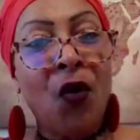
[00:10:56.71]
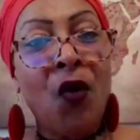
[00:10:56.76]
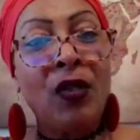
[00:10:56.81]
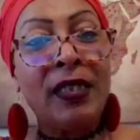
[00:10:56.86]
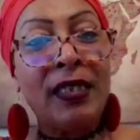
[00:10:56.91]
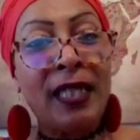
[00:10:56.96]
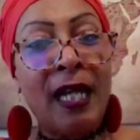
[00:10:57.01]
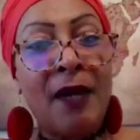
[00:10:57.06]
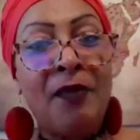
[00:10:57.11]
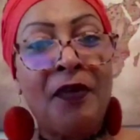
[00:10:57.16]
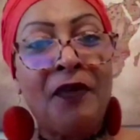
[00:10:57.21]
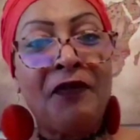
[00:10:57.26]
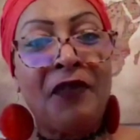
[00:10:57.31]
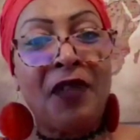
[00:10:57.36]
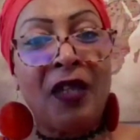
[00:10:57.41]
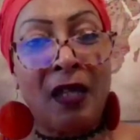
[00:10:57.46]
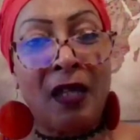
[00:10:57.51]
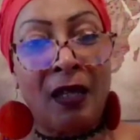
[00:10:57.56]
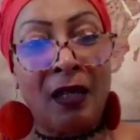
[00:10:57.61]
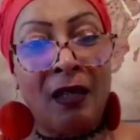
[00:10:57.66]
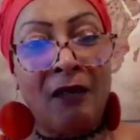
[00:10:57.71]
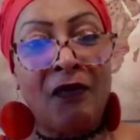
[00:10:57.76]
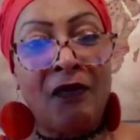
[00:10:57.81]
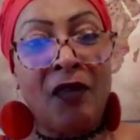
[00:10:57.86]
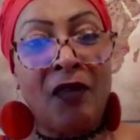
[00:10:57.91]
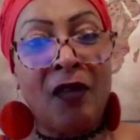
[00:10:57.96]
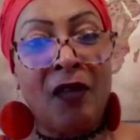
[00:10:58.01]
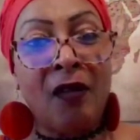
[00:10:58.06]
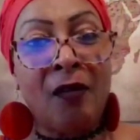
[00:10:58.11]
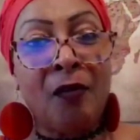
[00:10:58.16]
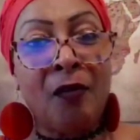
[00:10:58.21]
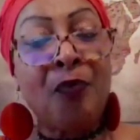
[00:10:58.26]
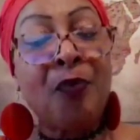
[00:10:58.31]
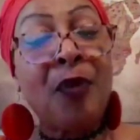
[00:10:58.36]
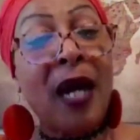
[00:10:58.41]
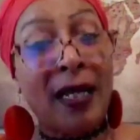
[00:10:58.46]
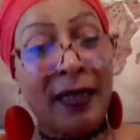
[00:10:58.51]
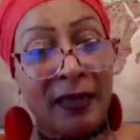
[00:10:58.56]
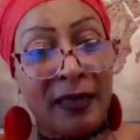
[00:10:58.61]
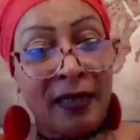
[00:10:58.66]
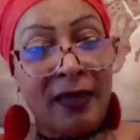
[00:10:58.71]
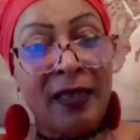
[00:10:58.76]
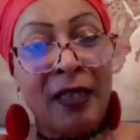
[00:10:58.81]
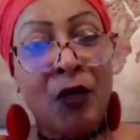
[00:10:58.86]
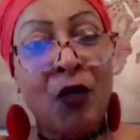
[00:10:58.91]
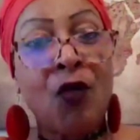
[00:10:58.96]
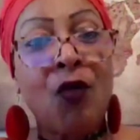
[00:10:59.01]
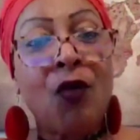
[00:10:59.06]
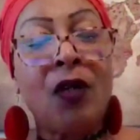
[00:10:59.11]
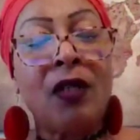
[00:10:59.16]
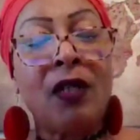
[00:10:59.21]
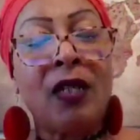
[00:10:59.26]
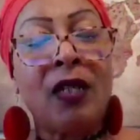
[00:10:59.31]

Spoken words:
on top of the pot, the